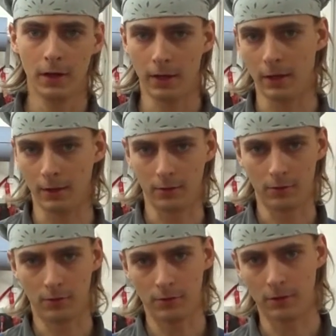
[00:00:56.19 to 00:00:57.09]

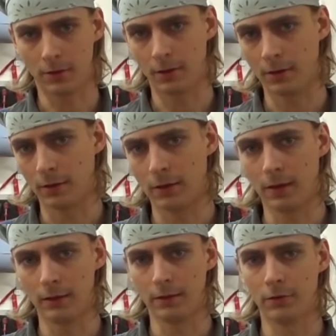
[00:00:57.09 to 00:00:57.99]
and the
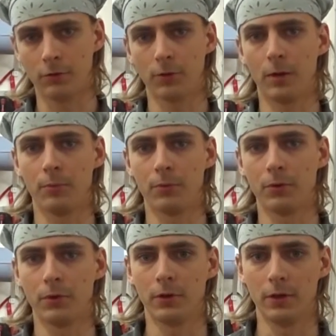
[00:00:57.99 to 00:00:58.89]
LED stripe
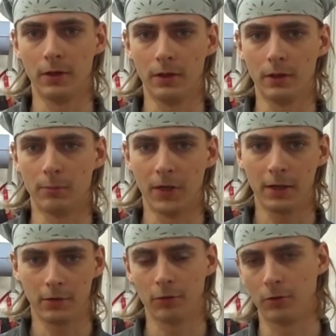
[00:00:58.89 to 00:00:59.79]
in the
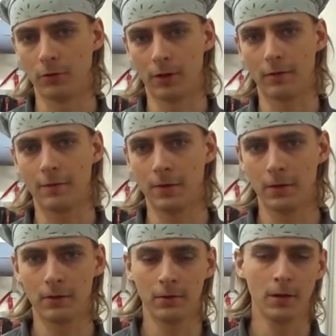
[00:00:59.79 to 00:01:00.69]
back, so you can see
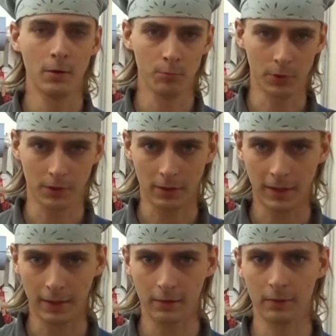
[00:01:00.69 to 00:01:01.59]
it, but the
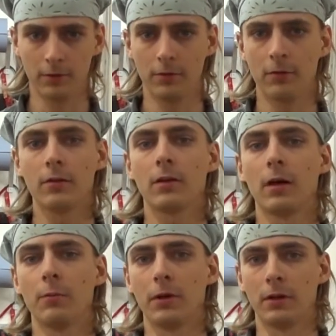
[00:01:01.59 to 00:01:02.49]
light is
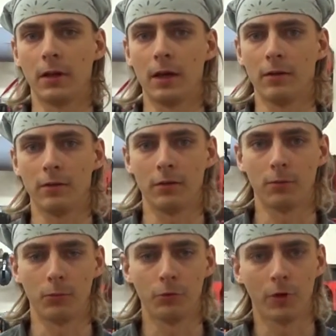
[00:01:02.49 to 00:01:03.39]
coming nice and
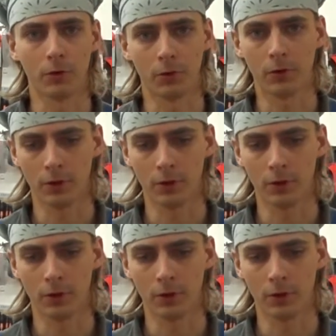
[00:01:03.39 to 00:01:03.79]
smooth out.